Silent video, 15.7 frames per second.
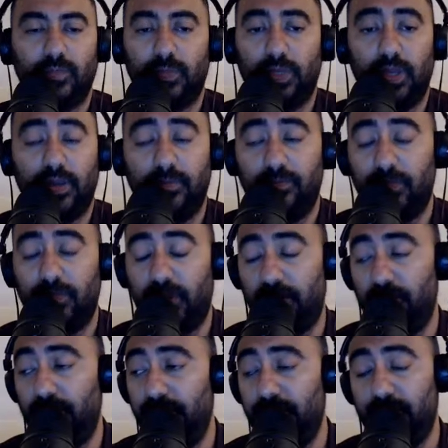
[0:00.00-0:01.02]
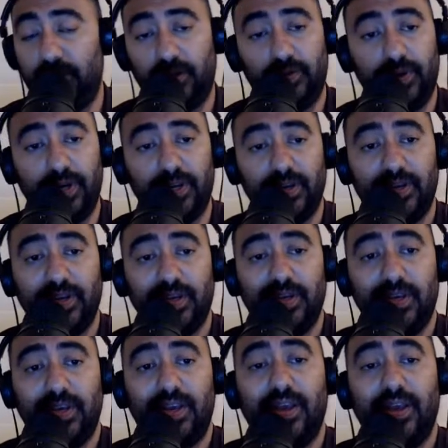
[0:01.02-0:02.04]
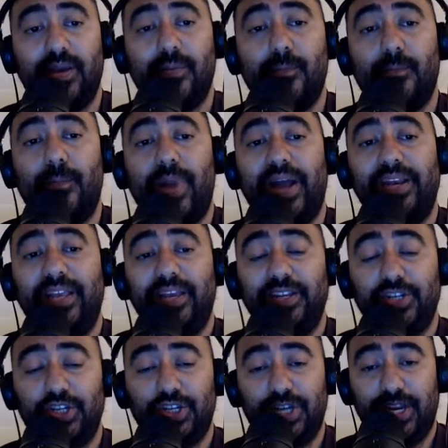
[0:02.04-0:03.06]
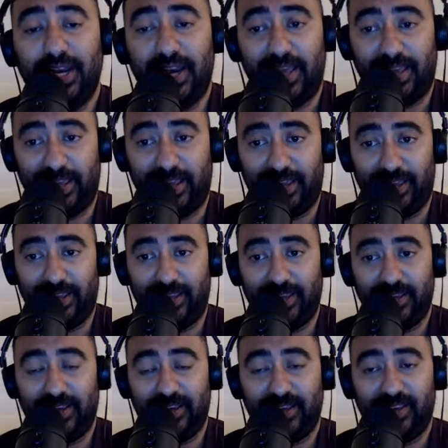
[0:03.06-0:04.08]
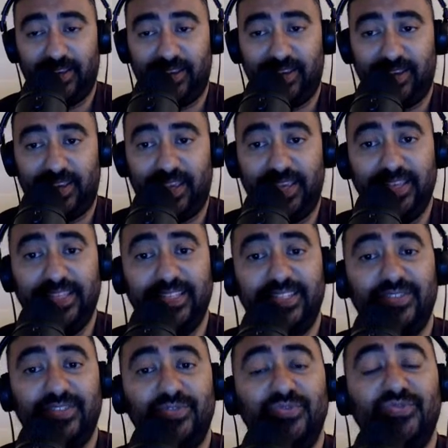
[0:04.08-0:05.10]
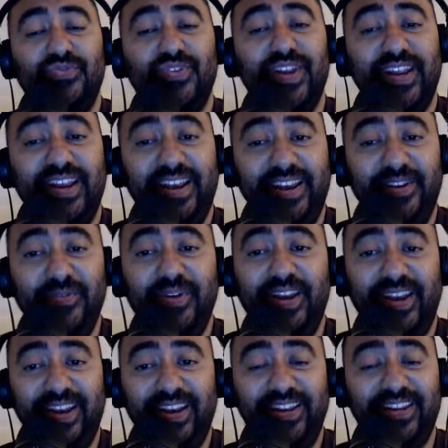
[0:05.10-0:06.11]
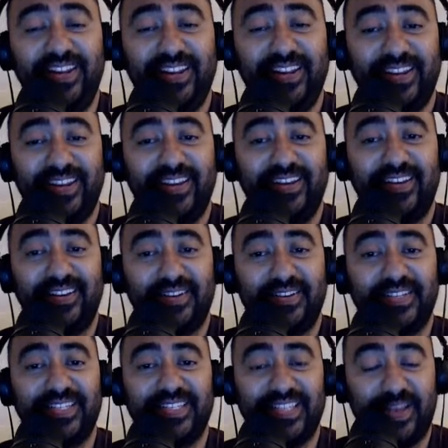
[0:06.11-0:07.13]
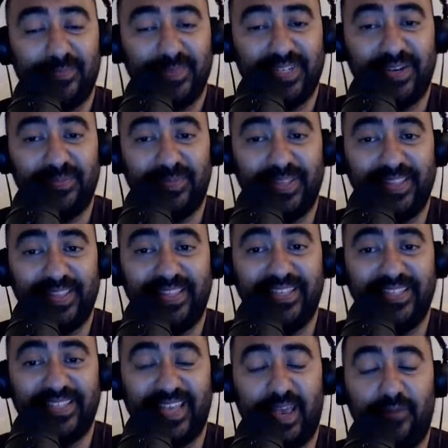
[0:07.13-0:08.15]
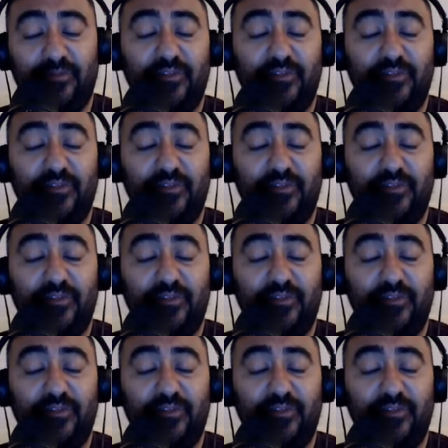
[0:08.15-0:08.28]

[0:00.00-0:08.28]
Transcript: Yeah, agreed, agreed. Badiashile is really, really stepped up in this game.